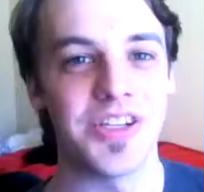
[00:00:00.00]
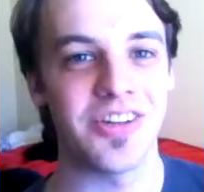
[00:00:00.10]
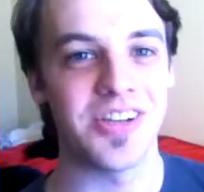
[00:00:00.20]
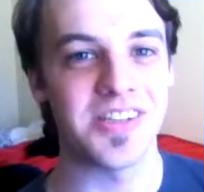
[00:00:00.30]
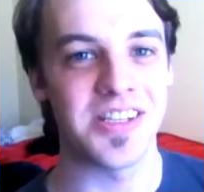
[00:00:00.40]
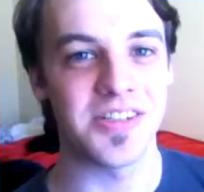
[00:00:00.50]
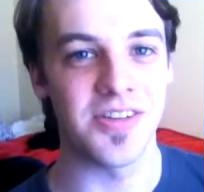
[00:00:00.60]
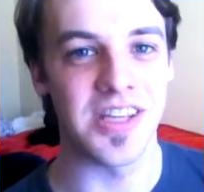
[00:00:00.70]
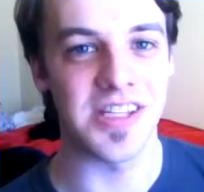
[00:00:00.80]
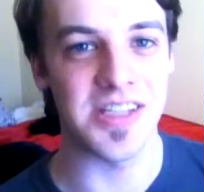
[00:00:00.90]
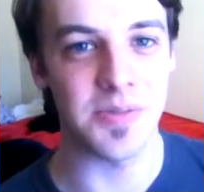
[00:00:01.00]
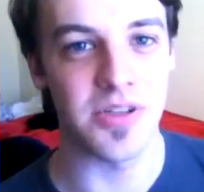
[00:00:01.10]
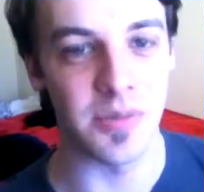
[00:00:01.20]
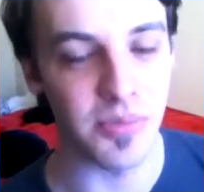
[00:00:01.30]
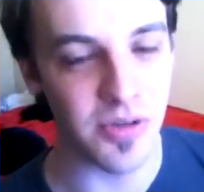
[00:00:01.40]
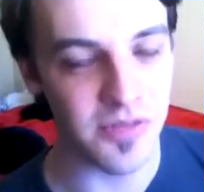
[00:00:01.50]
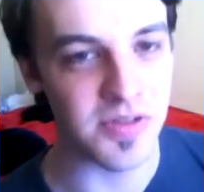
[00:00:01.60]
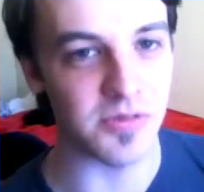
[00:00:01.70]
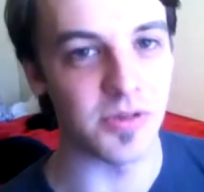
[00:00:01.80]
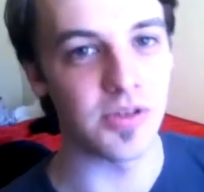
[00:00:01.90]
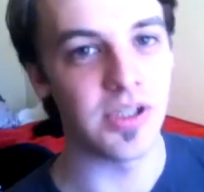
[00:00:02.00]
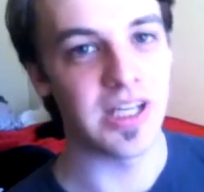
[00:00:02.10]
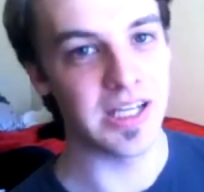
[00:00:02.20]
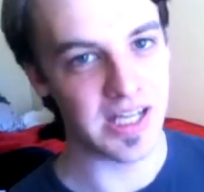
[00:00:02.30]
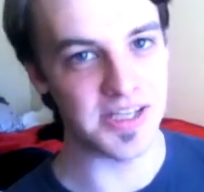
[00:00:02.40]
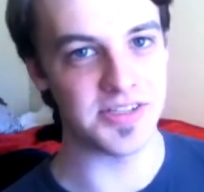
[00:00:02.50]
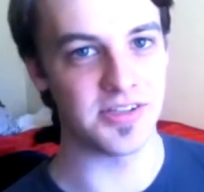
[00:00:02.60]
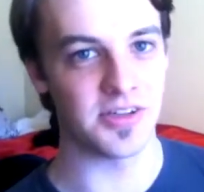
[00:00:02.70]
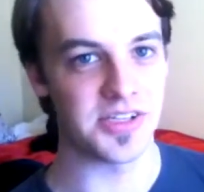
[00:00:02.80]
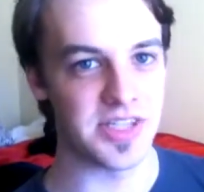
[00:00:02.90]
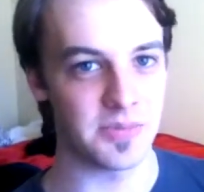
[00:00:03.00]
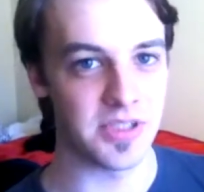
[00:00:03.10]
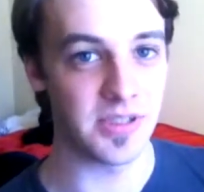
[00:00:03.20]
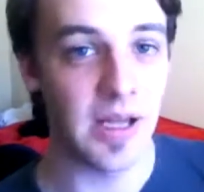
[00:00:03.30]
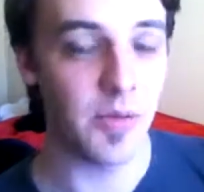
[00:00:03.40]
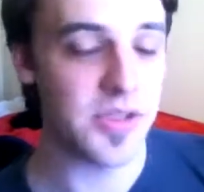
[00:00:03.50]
which translates to the exception that proves the rule in cases not accepted. And